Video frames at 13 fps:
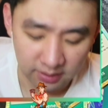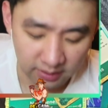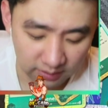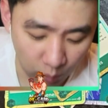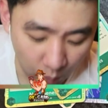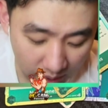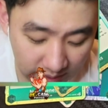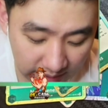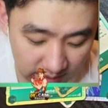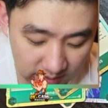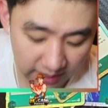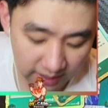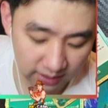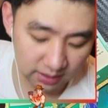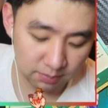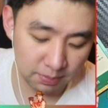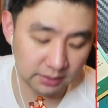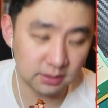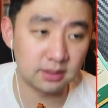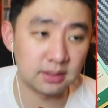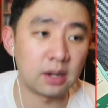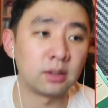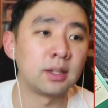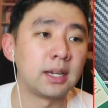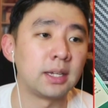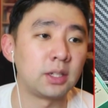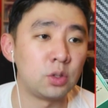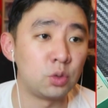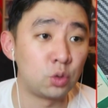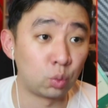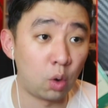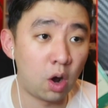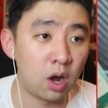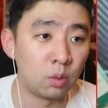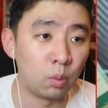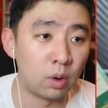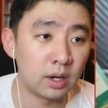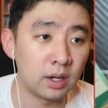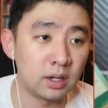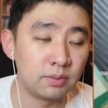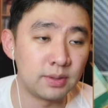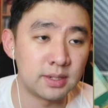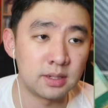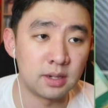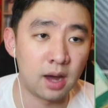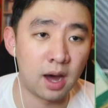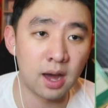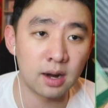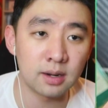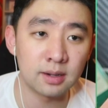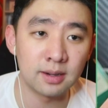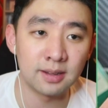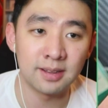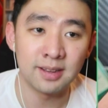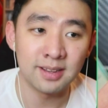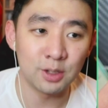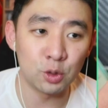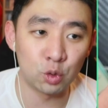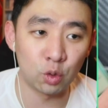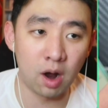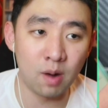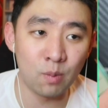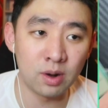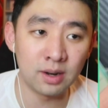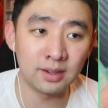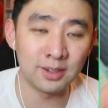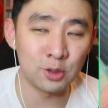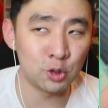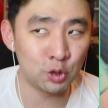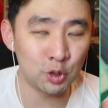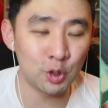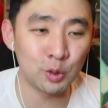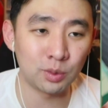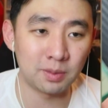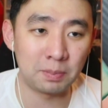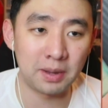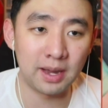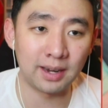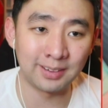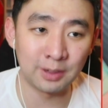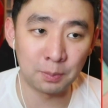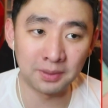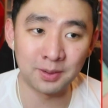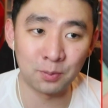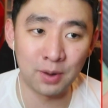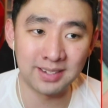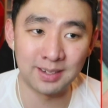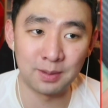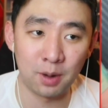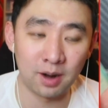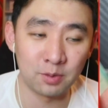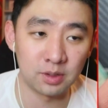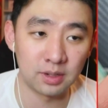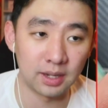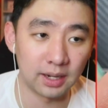The way they say it, it makes it sound like you draw 1, and if it's not, you draw 1 and you choose what to pick, and you put the rest at the bottom of your deck.